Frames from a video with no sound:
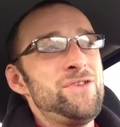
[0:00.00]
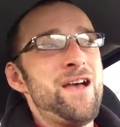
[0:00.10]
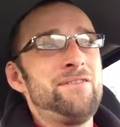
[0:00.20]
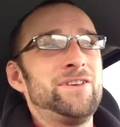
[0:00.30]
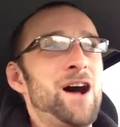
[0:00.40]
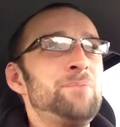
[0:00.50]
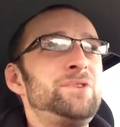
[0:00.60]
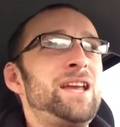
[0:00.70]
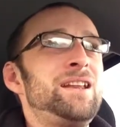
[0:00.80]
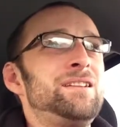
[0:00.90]
haven't
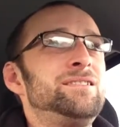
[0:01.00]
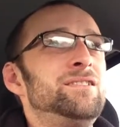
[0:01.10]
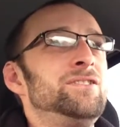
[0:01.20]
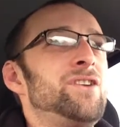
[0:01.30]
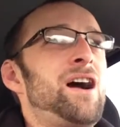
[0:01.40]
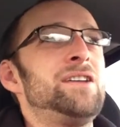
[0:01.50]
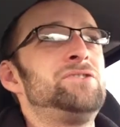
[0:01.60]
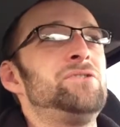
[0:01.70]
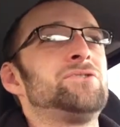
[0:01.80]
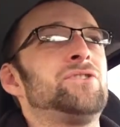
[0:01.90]
updated your
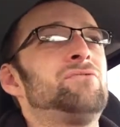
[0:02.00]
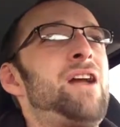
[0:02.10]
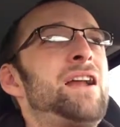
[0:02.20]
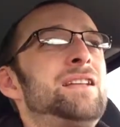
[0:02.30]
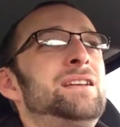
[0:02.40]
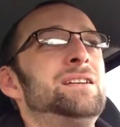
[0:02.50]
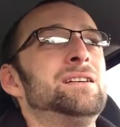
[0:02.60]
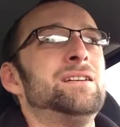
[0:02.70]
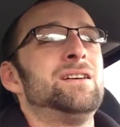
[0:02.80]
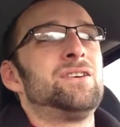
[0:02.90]
iTunes already,
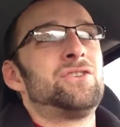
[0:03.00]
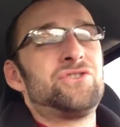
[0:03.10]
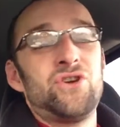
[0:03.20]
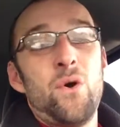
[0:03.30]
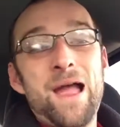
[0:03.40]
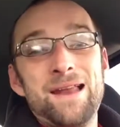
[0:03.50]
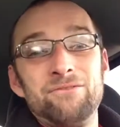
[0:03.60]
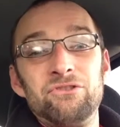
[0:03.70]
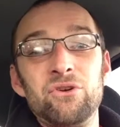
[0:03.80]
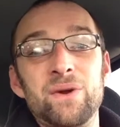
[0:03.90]
go ahead
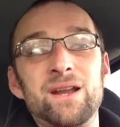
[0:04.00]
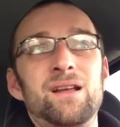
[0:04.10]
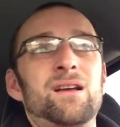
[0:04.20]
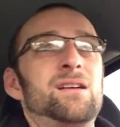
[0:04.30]
and do it.